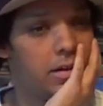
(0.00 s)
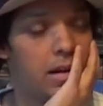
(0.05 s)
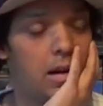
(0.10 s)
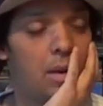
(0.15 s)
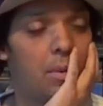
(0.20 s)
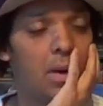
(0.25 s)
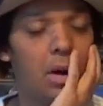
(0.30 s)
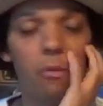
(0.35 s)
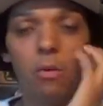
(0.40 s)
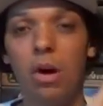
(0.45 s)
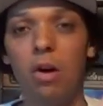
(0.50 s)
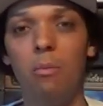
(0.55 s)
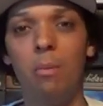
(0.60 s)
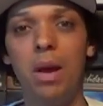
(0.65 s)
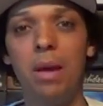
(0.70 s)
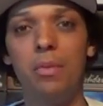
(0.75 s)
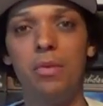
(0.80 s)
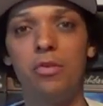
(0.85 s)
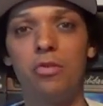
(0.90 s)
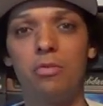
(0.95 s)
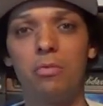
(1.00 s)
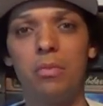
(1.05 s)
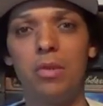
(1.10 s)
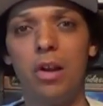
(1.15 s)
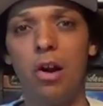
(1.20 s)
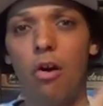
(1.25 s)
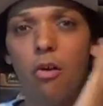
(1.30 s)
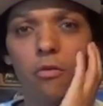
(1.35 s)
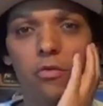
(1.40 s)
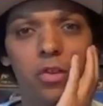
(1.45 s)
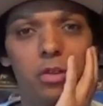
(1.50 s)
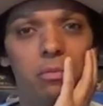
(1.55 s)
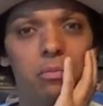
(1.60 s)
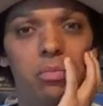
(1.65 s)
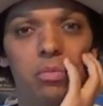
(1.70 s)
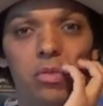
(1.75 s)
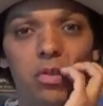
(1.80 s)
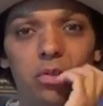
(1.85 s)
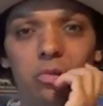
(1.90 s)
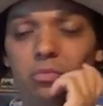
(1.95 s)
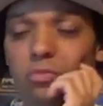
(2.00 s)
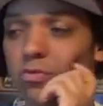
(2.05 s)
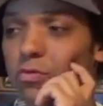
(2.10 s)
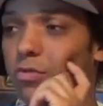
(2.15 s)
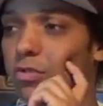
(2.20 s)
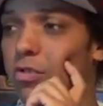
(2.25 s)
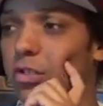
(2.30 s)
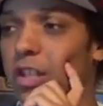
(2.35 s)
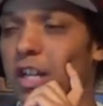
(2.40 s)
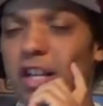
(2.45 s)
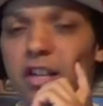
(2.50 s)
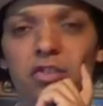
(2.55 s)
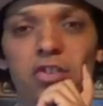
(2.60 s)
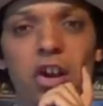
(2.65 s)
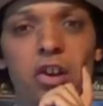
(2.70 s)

And I'm like, well, maybe you should, you know, obviously you gotta, you need to